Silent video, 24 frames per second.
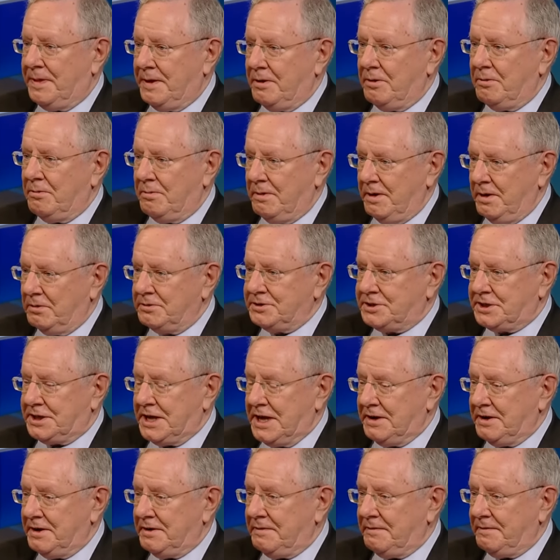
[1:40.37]
Their real
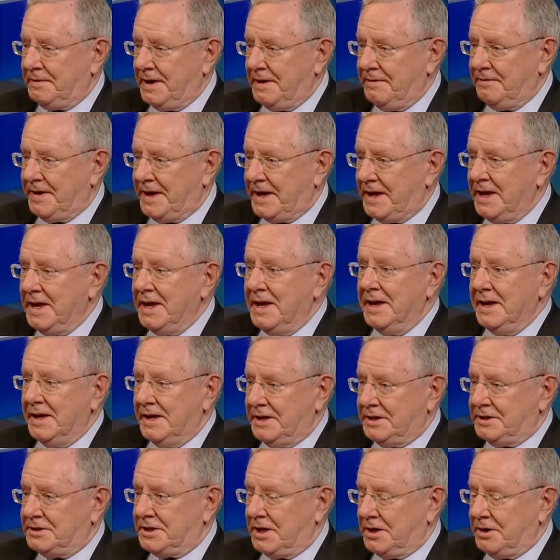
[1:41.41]
standard of living
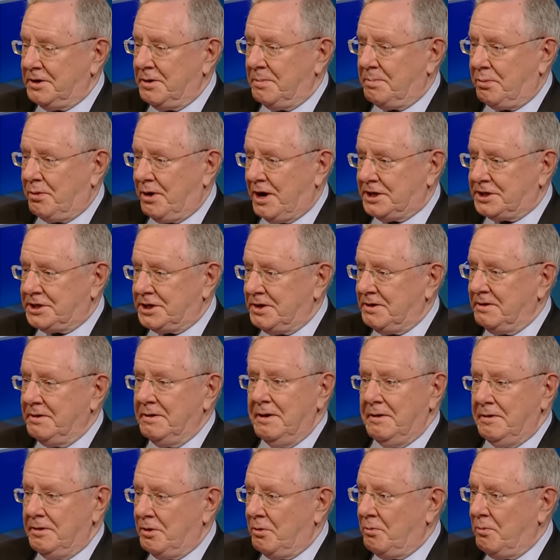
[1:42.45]
is under pressure.
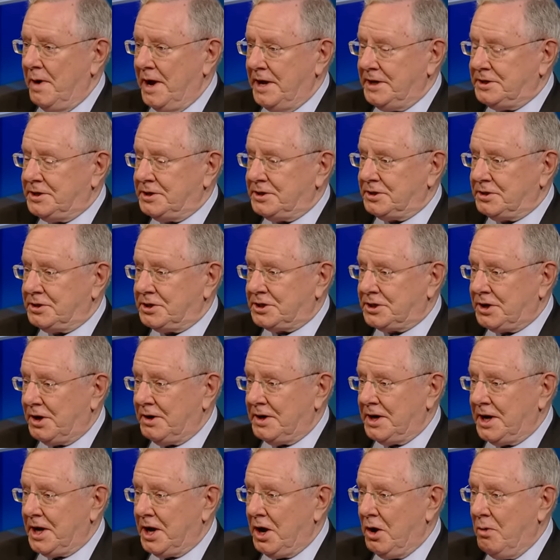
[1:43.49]
Their wages are
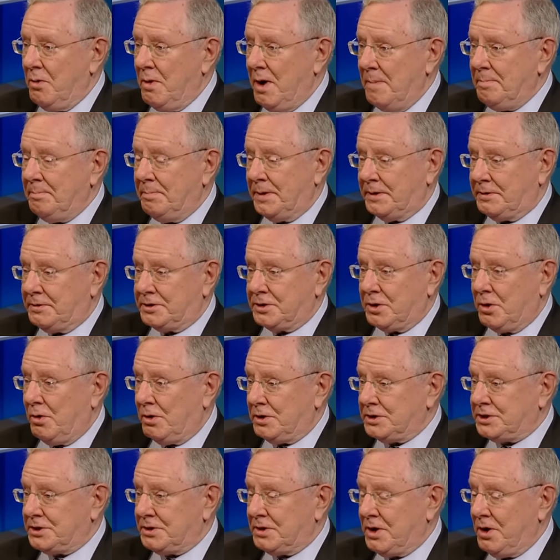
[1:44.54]
starting to go up, but
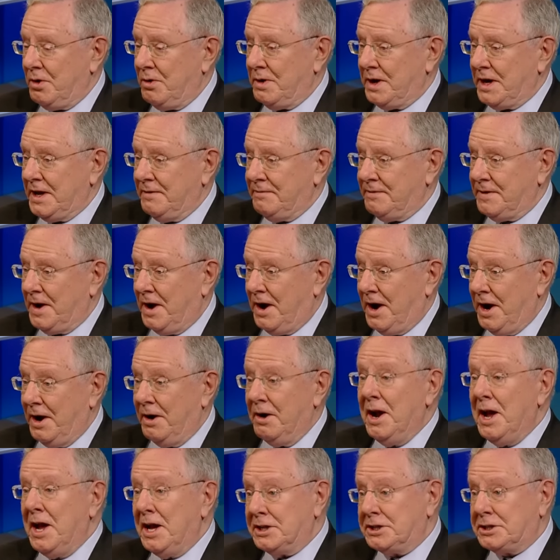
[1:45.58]
costs are going even higher,
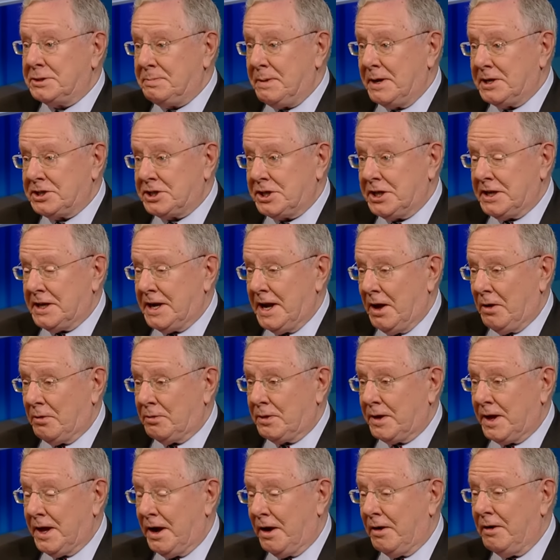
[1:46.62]
especially in health
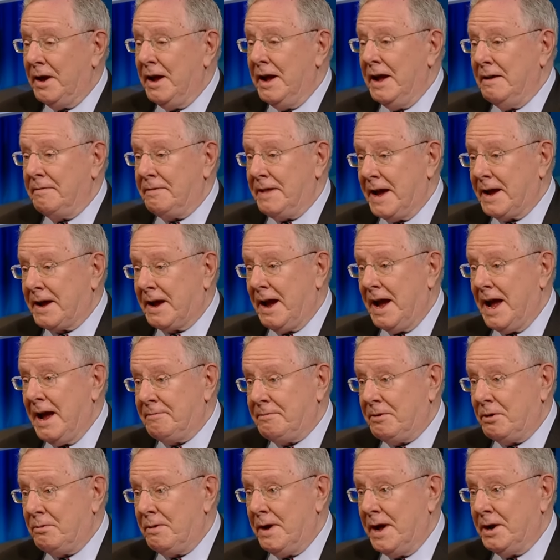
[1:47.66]
care. Yeah. If that guy
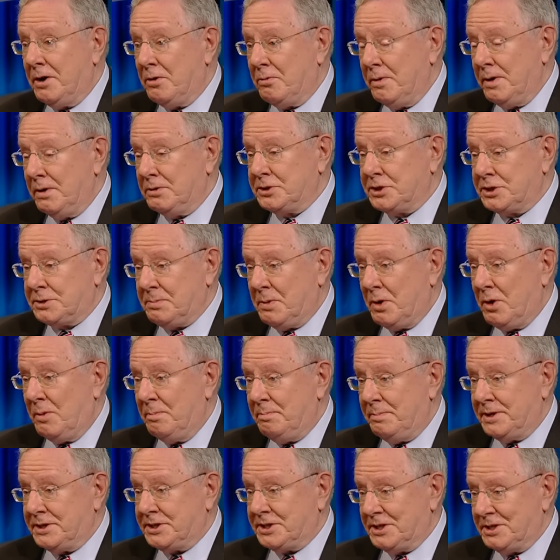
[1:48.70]
ever ran a real small
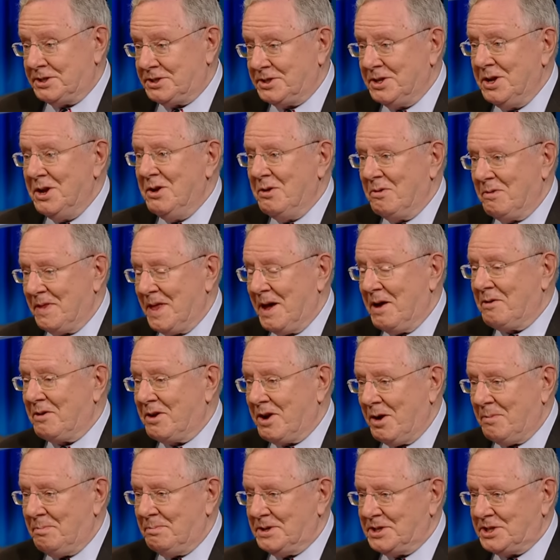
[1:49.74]
business without
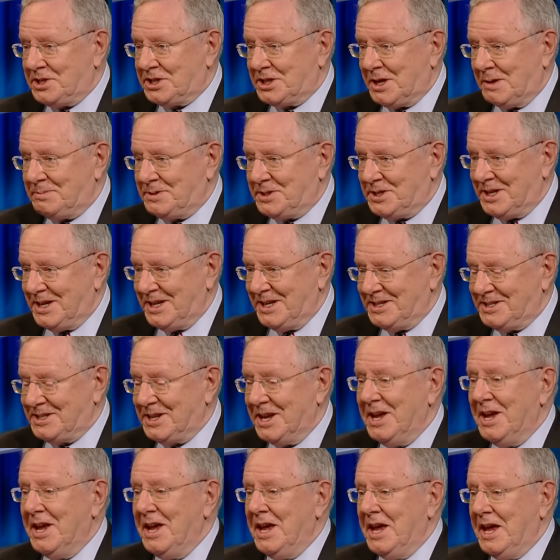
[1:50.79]
government subsidies,
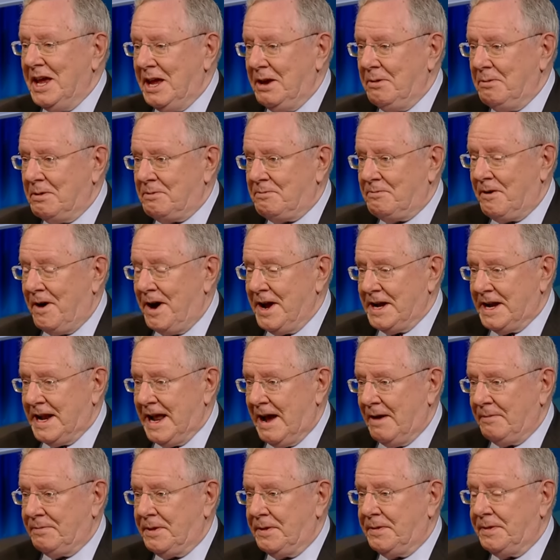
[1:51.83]
he would find
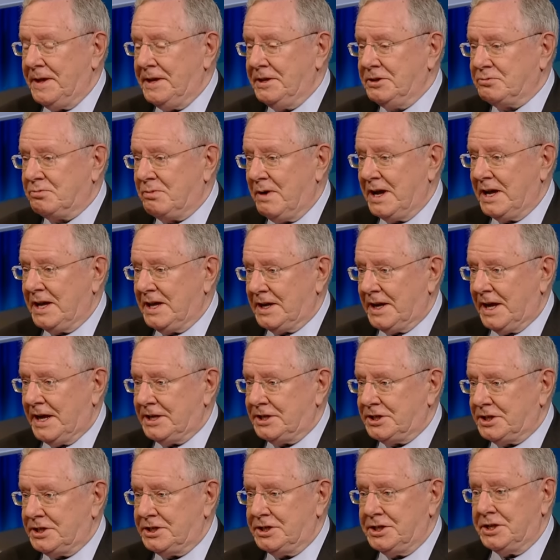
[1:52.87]
out that these
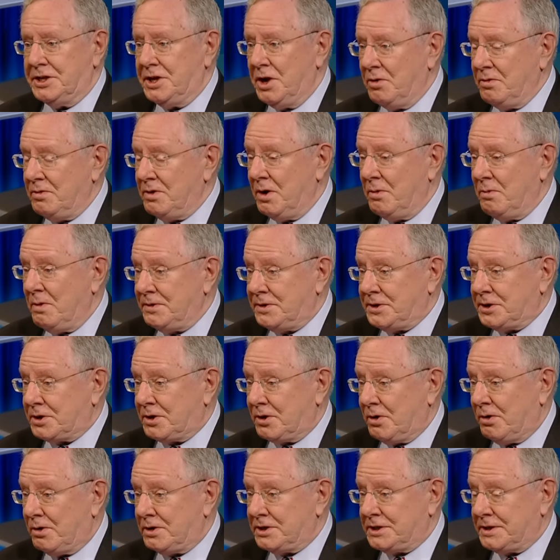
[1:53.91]
regulations, you don't know what your
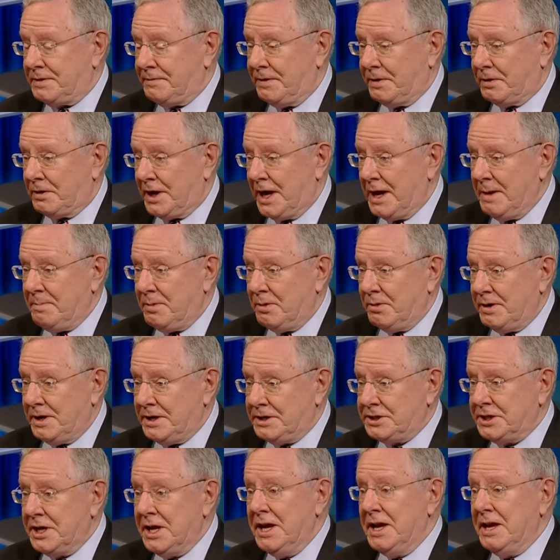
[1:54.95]
cost of your labor
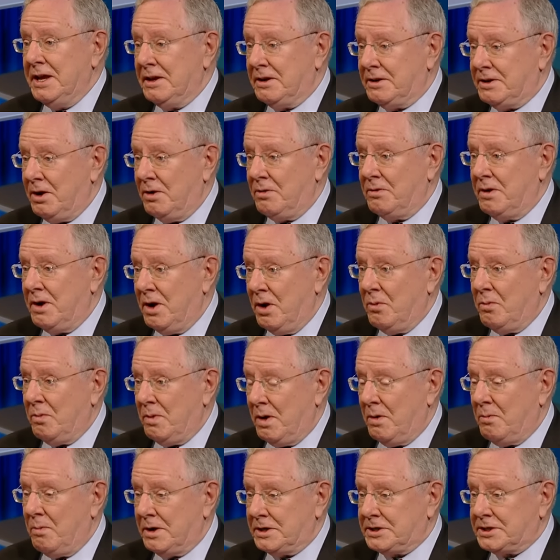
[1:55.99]
is, you don't know
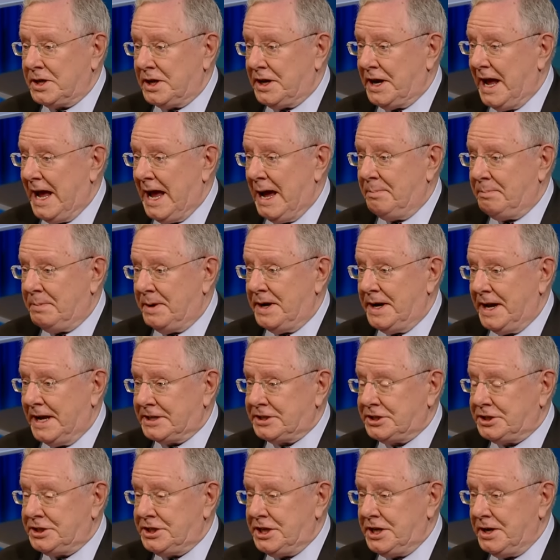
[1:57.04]
uh, what's going to happen
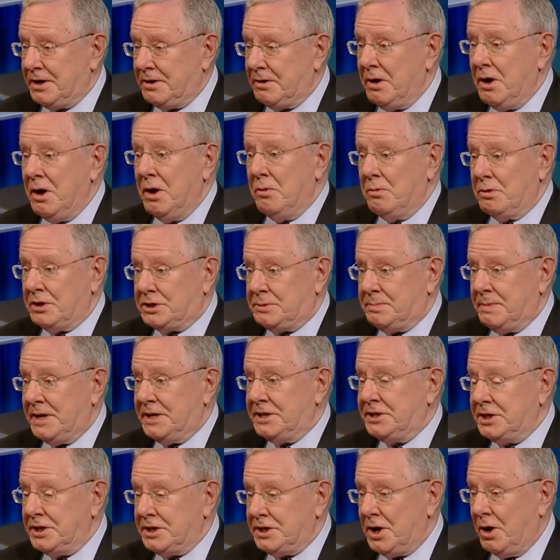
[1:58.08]
next year, which
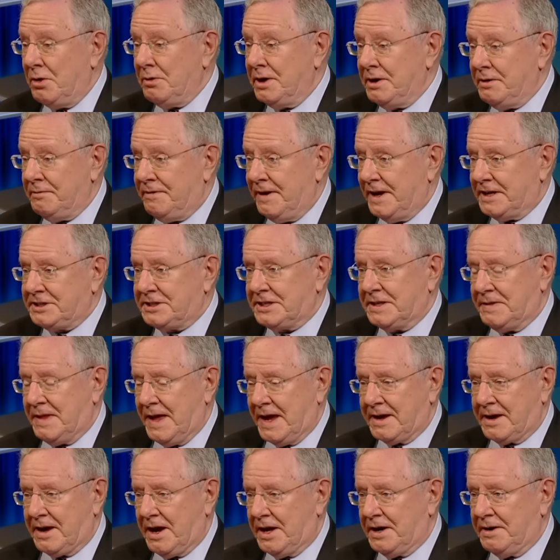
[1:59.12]
means you don't invest in
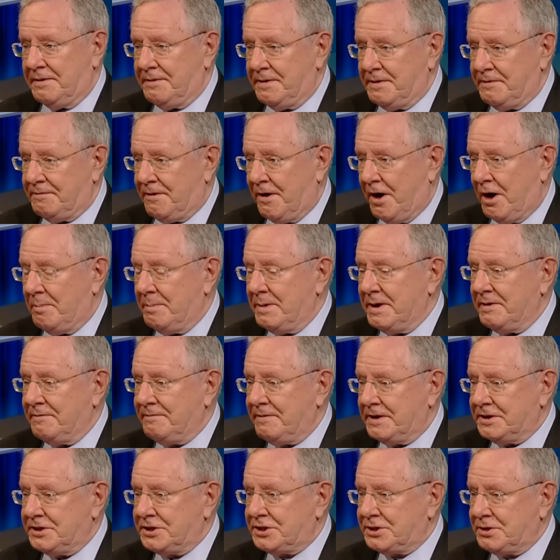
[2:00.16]
that kind of environment of
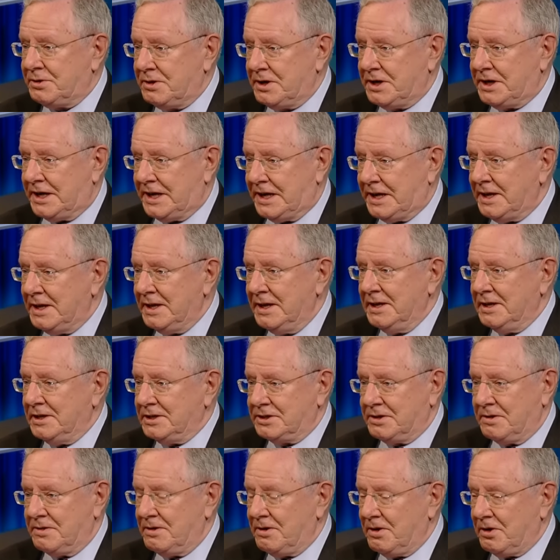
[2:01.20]
uncertainty. Yeah.
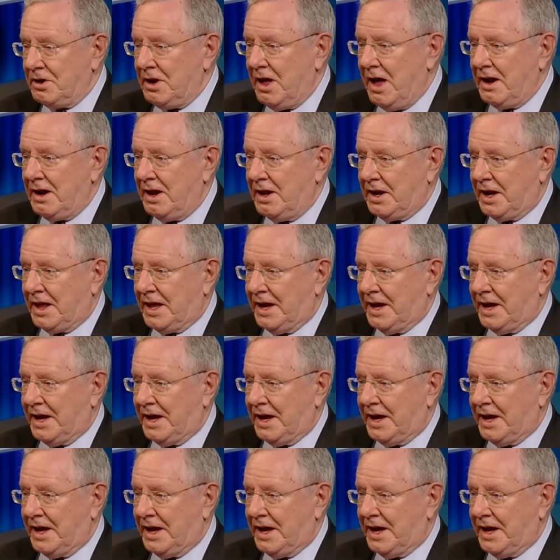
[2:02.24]
So they're in la la land.